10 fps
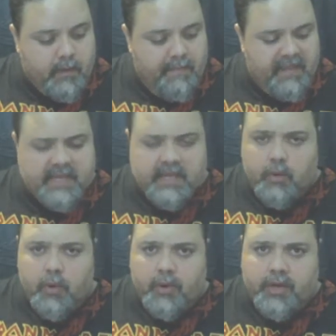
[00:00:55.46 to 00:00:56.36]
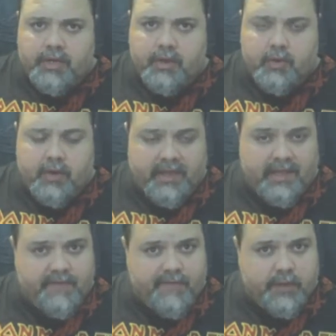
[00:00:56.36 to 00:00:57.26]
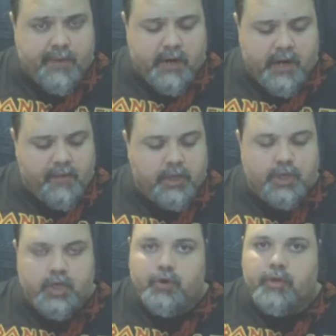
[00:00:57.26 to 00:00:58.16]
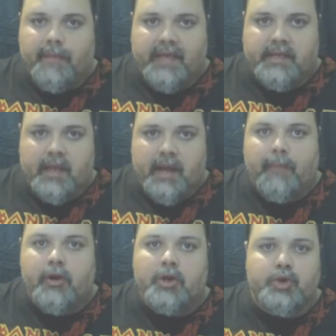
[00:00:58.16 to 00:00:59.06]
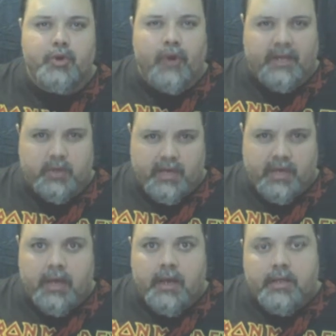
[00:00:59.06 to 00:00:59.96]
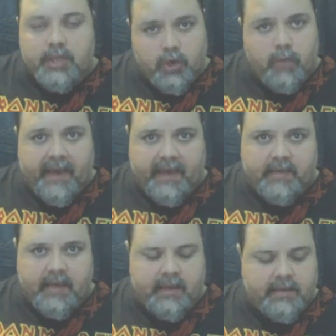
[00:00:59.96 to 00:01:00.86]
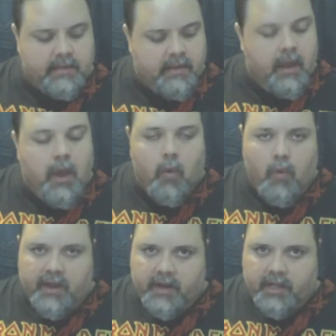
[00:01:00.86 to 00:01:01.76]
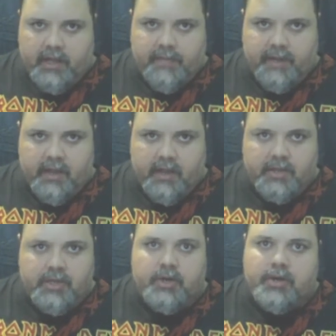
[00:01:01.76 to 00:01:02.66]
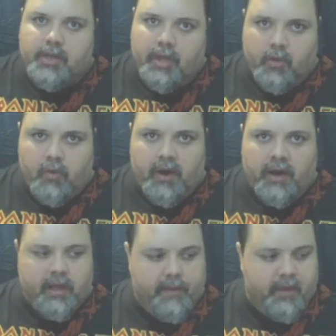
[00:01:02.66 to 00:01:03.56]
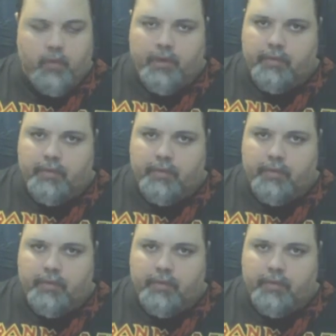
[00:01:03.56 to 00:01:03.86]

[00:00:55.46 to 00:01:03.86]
basically what we're going to do in this first part, I'm going to show you the bass line. I'm going to show you actually two bass lines, one a little bit easier, the other one a little bit with